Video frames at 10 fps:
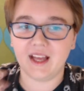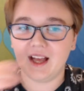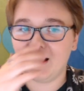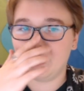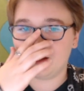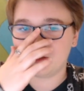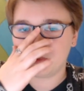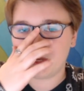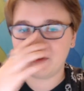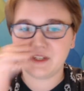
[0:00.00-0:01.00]
So
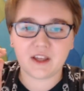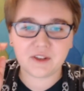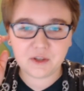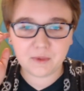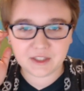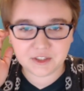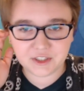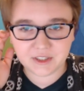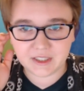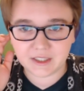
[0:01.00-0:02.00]
we have another
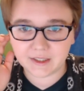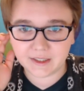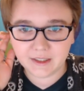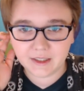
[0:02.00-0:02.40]
question here.